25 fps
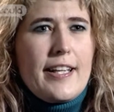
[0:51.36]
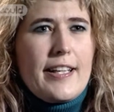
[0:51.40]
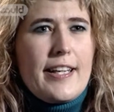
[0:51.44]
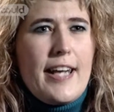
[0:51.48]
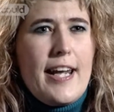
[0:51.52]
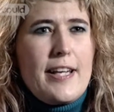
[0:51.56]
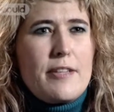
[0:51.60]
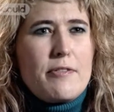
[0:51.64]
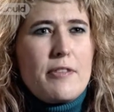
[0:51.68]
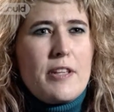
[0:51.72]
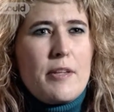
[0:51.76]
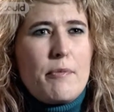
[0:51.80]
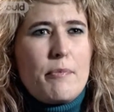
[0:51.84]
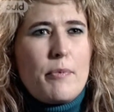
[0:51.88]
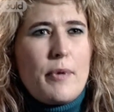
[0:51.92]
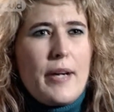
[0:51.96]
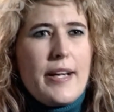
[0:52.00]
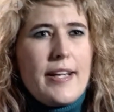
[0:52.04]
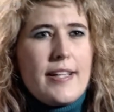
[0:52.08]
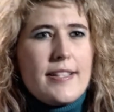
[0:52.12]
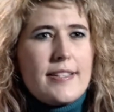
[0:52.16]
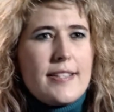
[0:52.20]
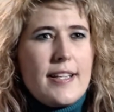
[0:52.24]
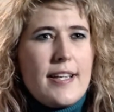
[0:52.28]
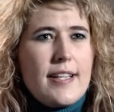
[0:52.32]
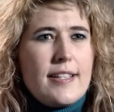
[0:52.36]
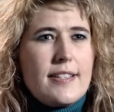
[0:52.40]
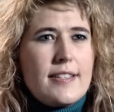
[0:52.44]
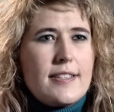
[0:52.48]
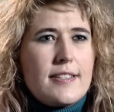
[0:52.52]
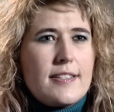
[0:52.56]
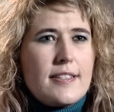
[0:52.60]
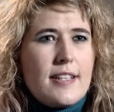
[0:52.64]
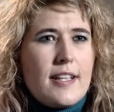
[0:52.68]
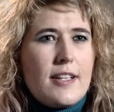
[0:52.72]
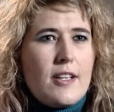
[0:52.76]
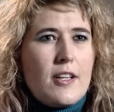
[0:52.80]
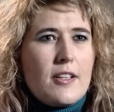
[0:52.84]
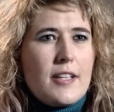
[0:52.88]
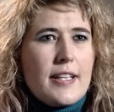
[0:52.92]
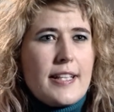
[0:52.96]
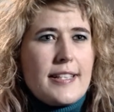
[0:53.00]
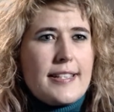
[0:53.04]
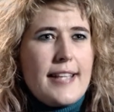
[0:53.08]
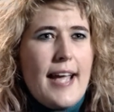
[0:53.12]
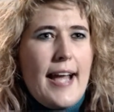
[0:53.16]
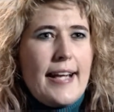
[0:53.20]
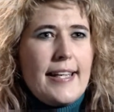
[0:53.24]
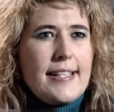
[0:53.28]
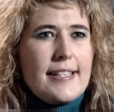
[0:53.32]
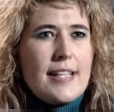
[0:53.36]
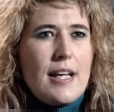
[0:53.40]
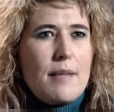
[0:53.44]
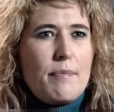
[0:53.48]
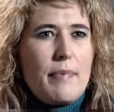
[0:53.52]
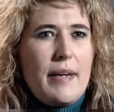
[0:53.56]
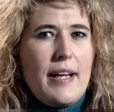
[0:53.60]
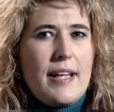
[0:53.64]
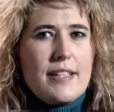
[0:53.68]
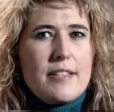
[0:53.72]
kid with the braces that looked like a Teletubby